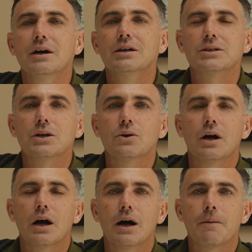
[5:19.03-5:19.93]
So
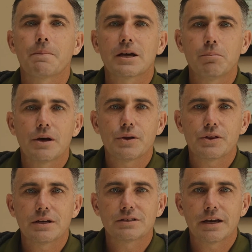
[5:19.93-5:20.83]
a couple other
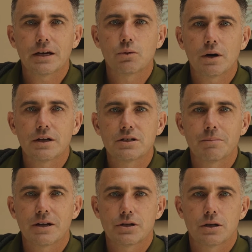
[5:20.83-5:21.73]
things I had wanted to
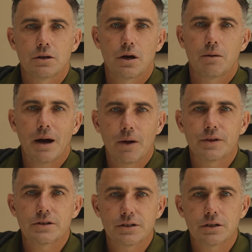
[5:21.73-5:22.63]
mention about
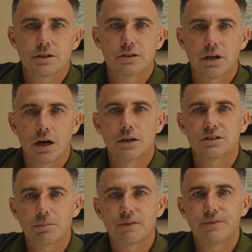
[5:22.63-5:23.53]
this year's
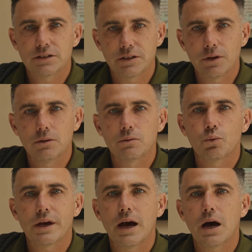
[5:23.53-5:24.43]
Summer Festival.
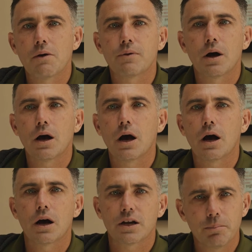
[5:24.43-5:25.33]
We have
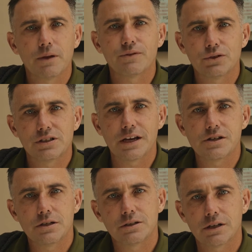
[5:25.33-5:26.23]
a couple of new
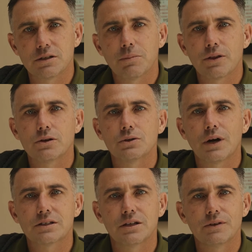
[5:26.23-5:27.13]
stages and some other new
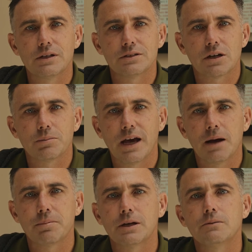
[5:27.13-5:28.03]
activities that'll be
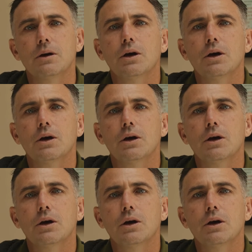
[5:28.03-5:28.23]
happening.